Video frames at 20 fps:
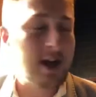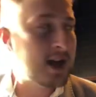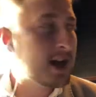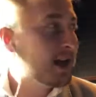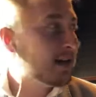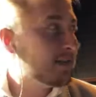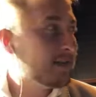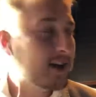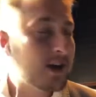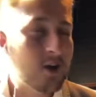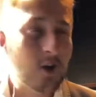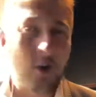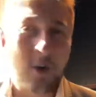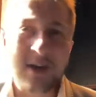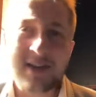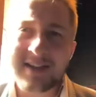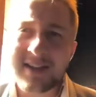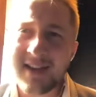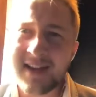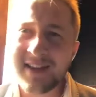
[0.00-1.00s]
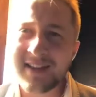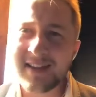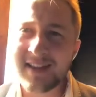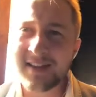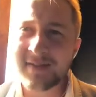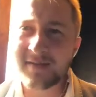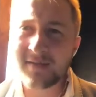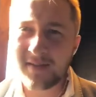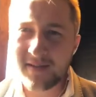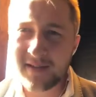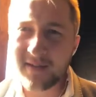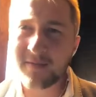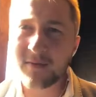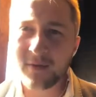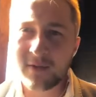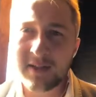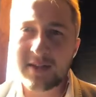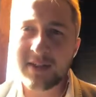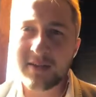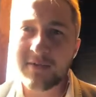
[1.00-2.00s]
They're always saying that the
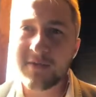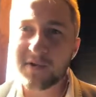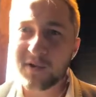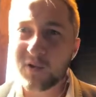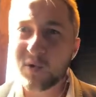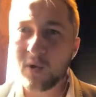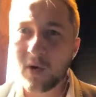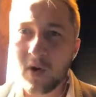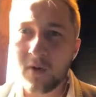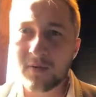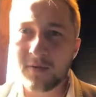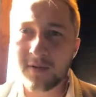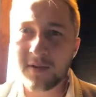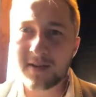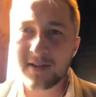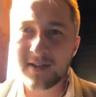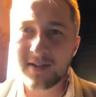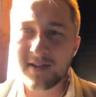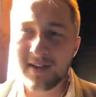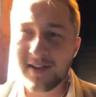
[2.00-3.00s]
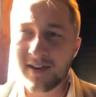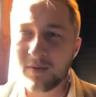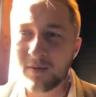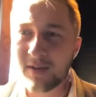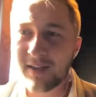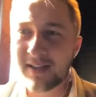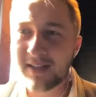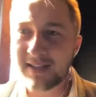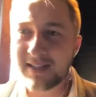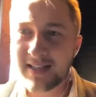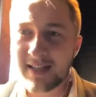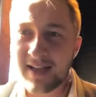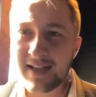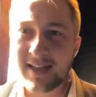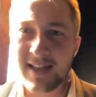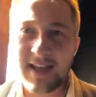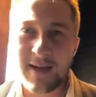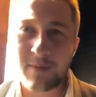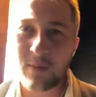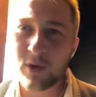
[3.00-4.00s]
festival is different to a conference, and it really is like
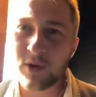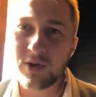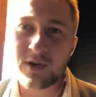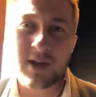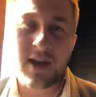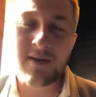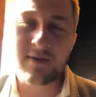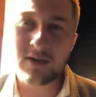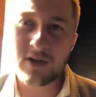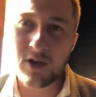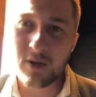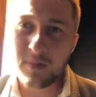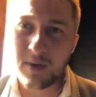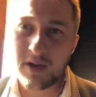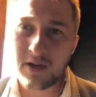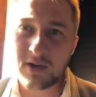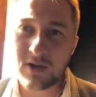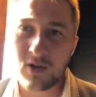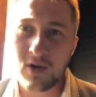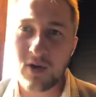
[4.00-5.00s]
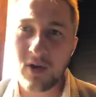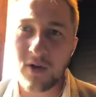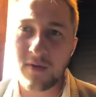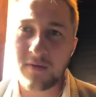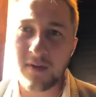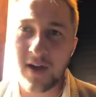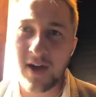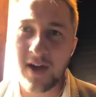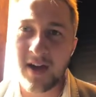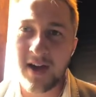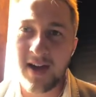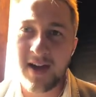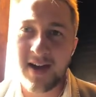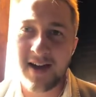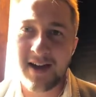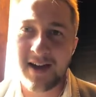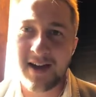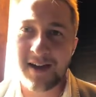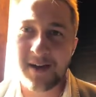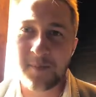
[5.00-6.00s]
that because you have so much on offer
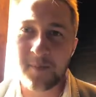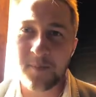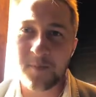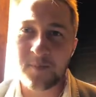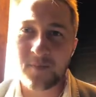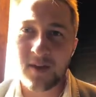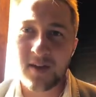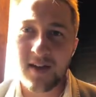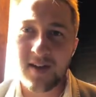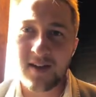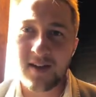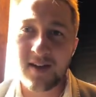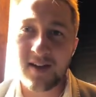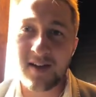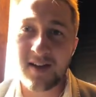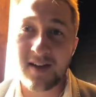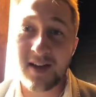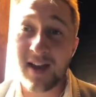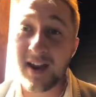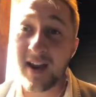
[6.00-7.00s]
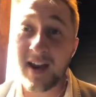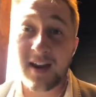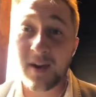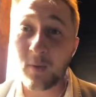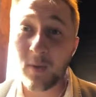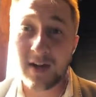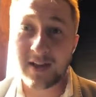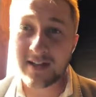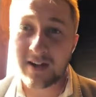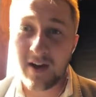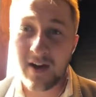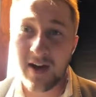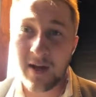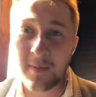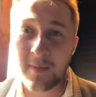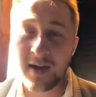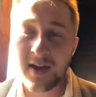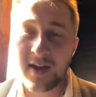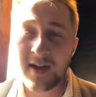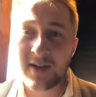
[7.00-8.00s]
at any one
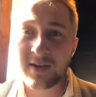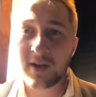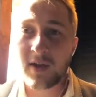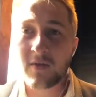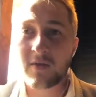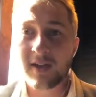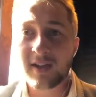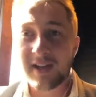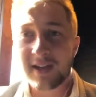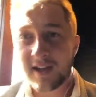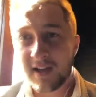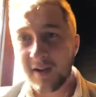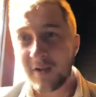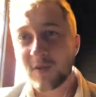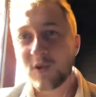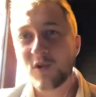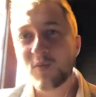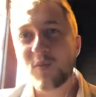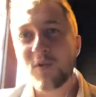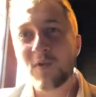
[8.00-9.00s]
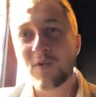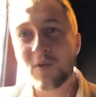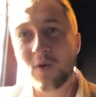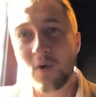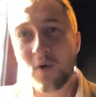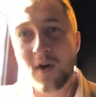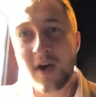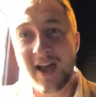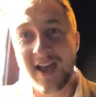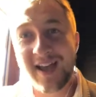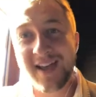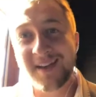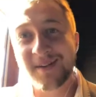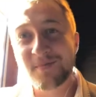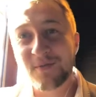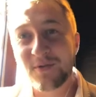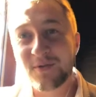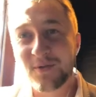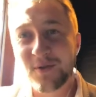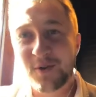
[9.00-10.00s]
time. So I'd really encourage you beforehand,
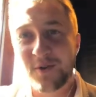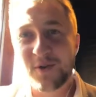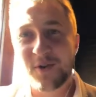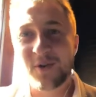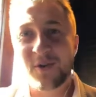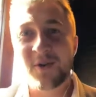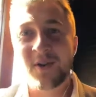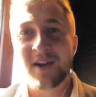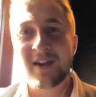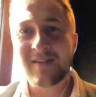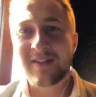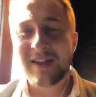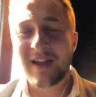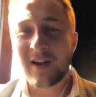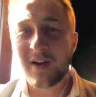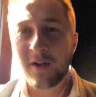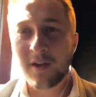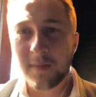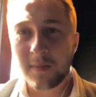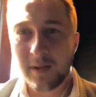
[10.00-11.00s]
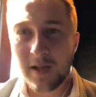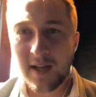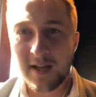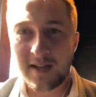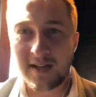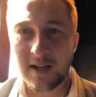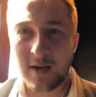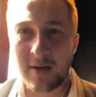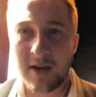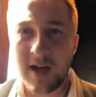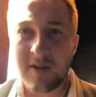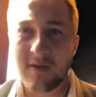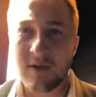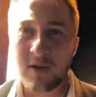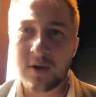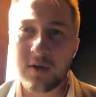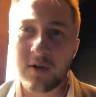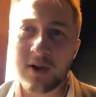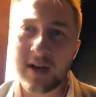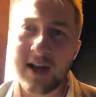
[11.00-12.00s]
before you even get on the plane, to go and have a
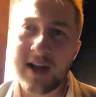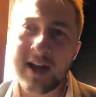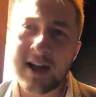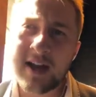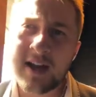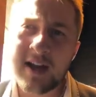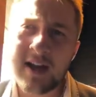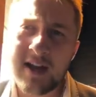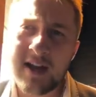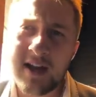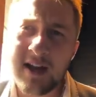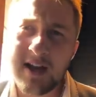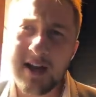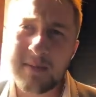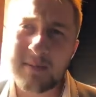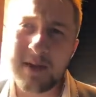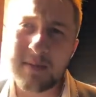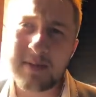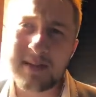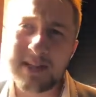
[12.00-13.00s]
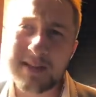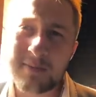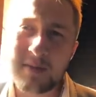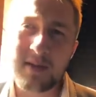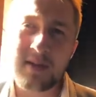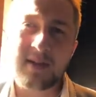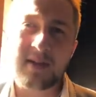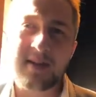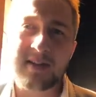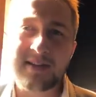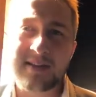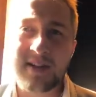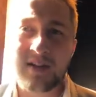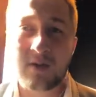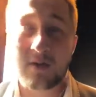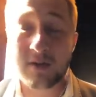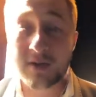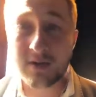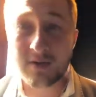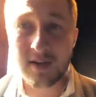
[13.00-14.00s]
look at maybe some of the things that
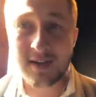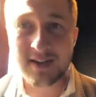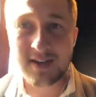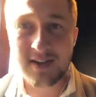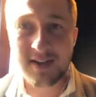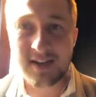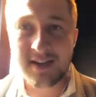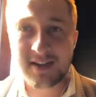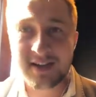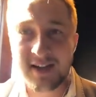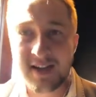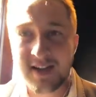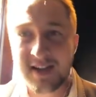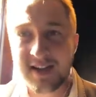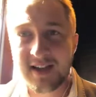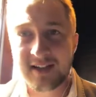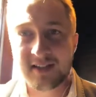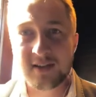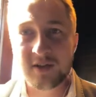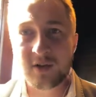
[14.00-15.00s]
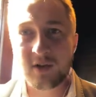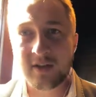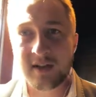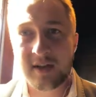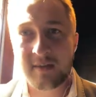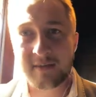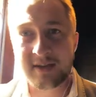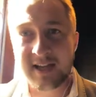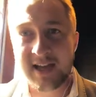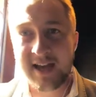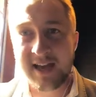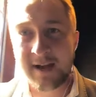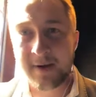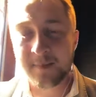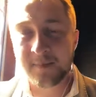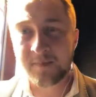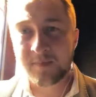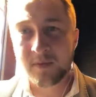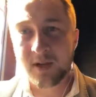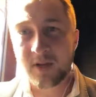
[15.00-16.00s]
you're interested in and to jot them down.
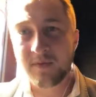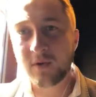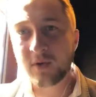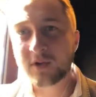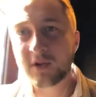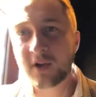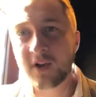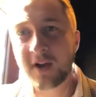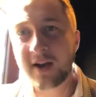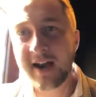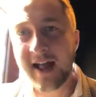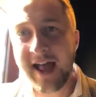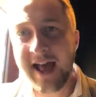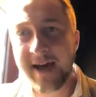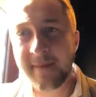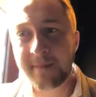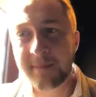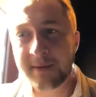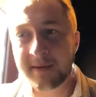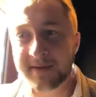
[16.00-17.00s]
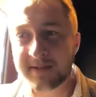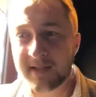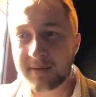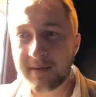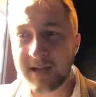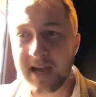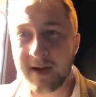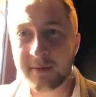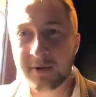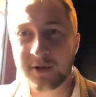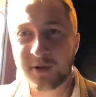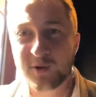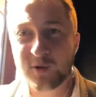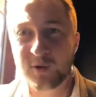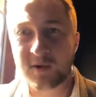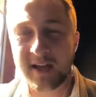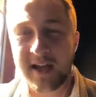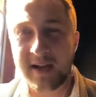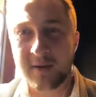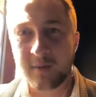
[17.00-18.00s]
We've also got an app to be able to
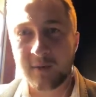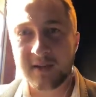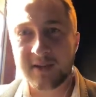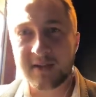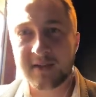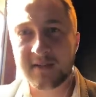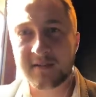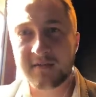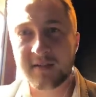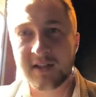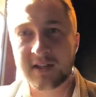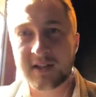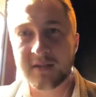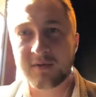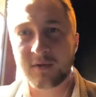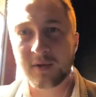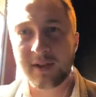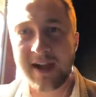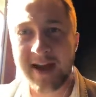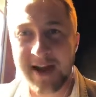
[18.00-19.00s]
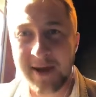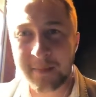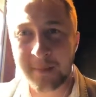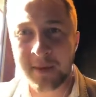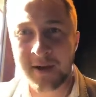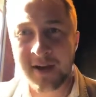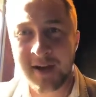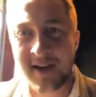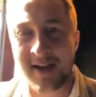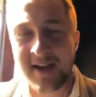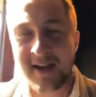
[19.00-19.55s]
do that, which is the festival app.